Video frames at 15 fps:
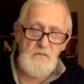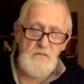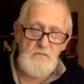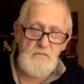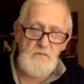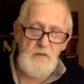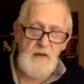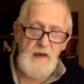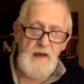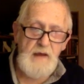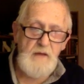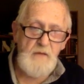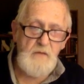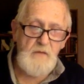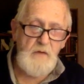well, I
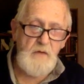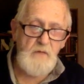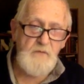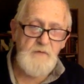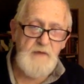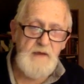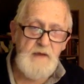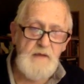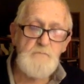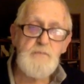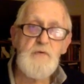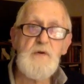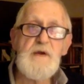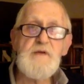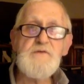don't know if he can
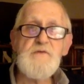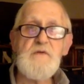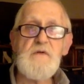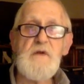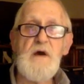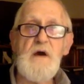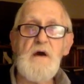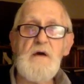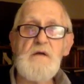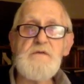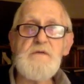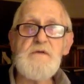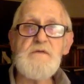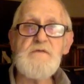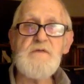preach or not.
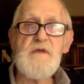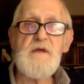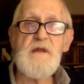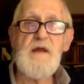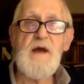She said,